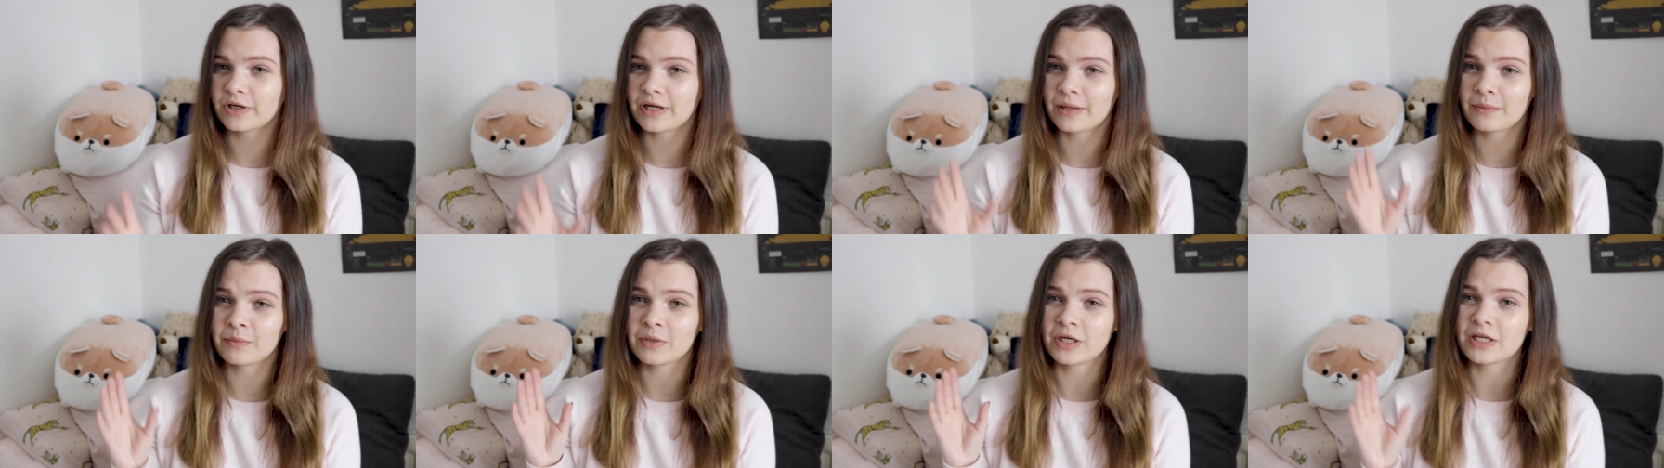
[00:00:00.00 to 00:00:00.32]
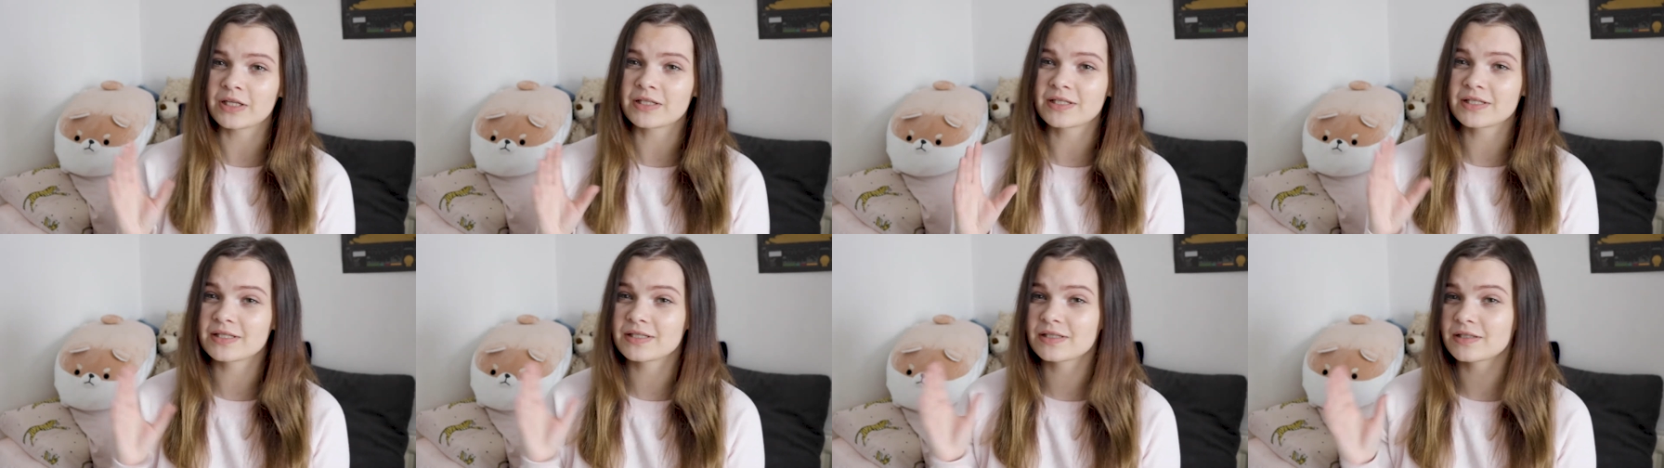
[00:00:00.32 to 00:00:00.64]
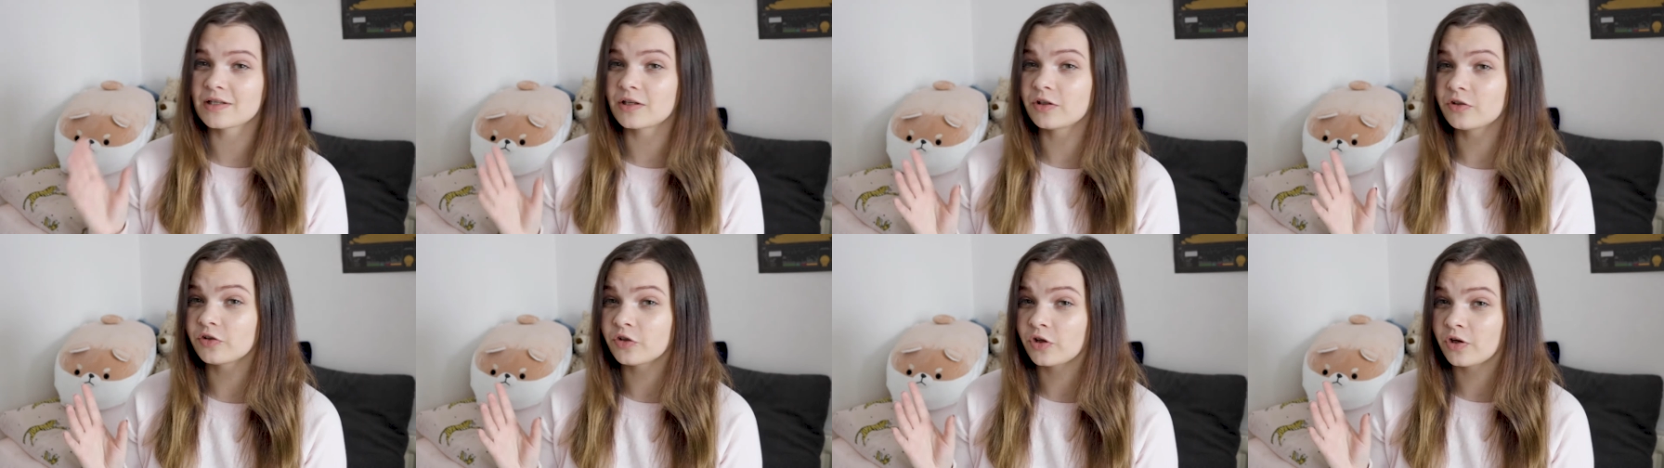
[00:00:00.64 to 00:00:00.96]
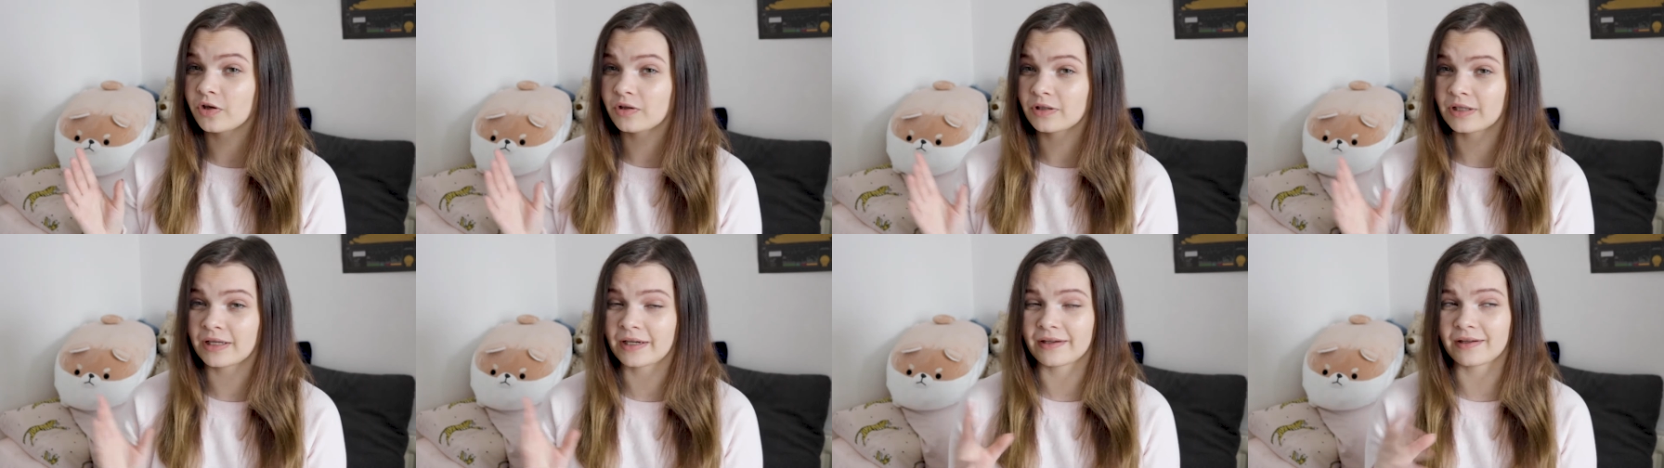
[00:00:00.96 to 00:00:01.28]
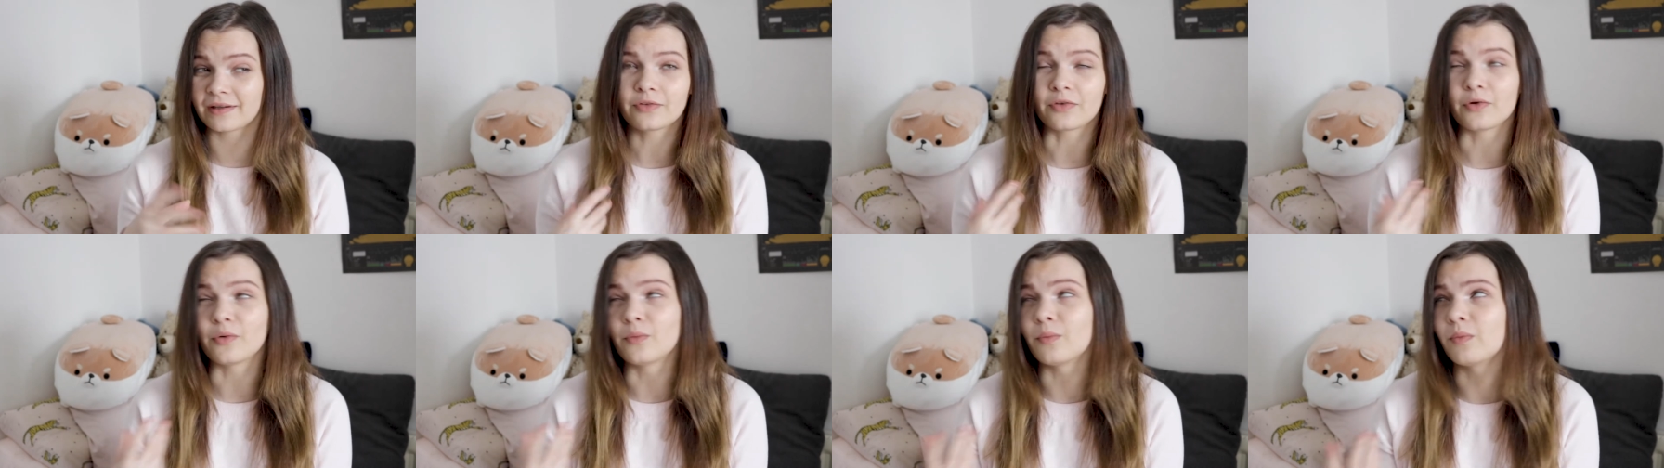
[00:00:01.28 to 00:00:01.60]
I mean, it's still not like
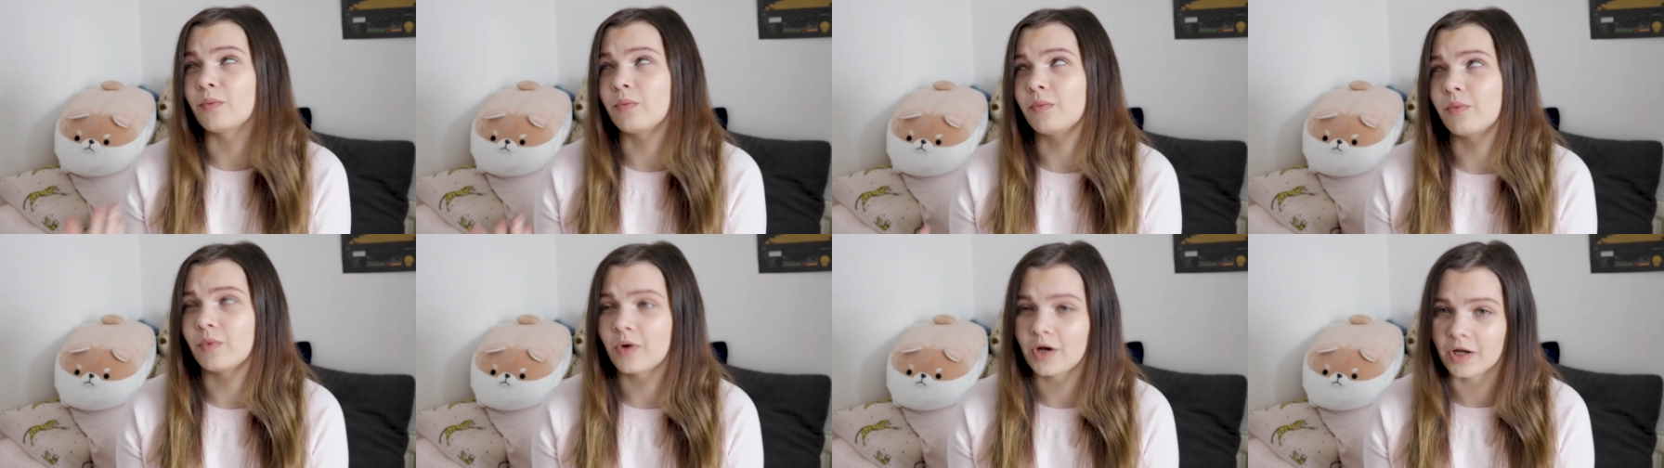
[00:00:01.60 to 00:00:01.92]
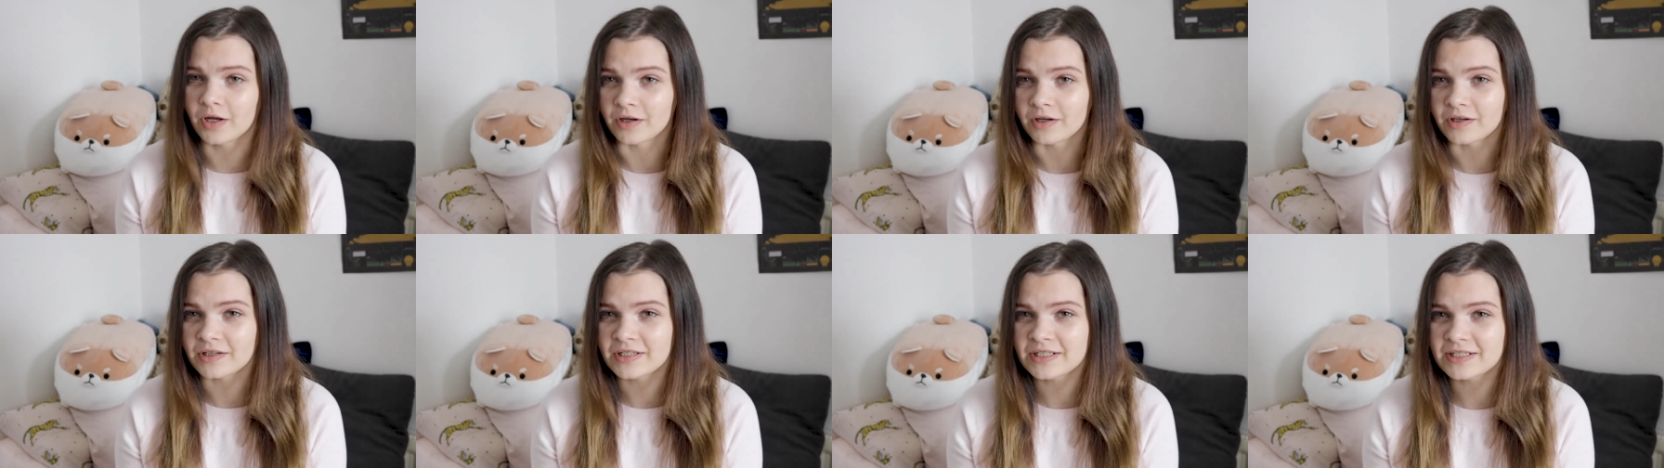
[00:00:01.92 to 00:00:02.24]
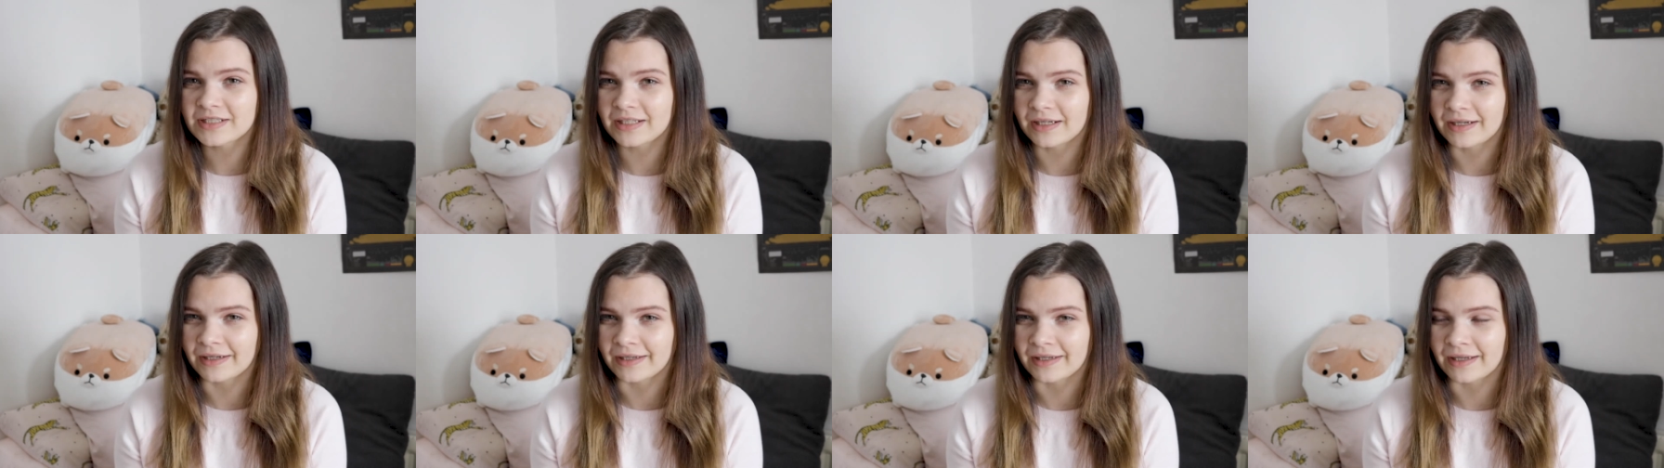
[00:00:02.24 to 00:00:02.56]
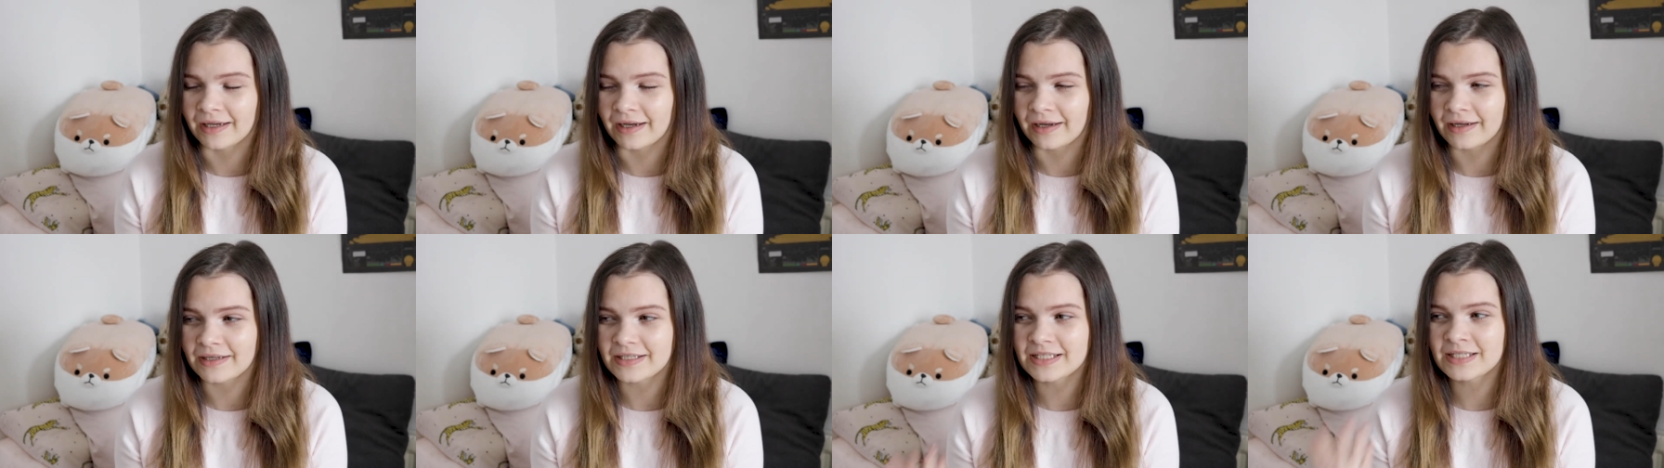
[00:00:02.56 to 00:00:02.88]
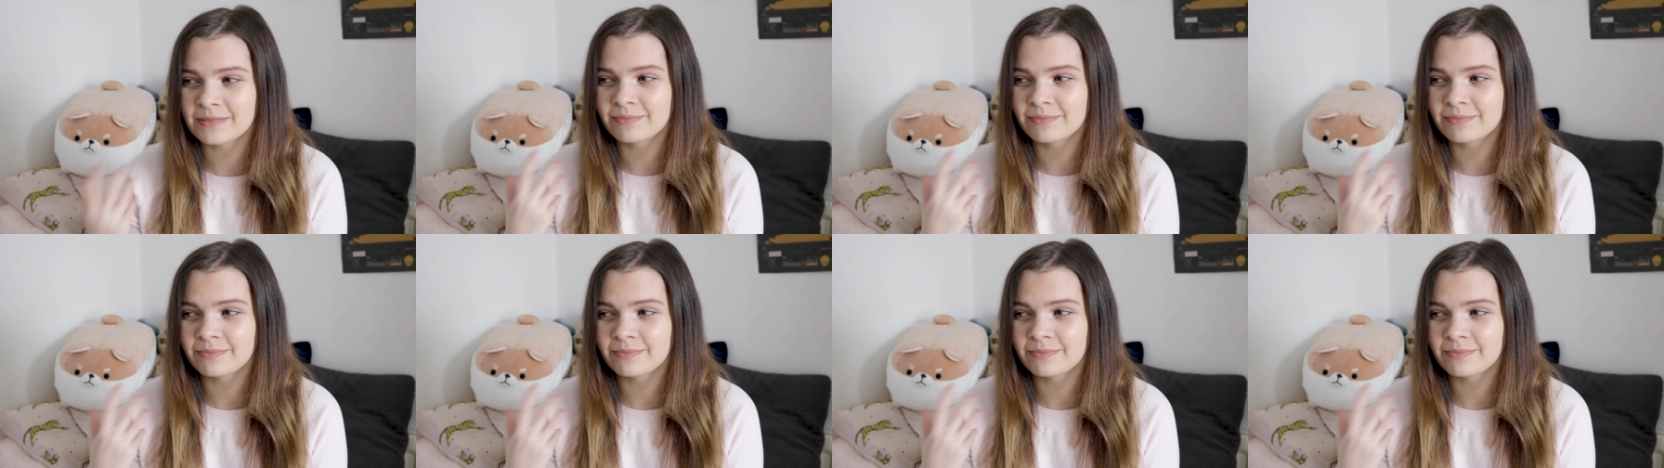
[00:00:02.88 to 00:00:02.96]
the worst, I guess,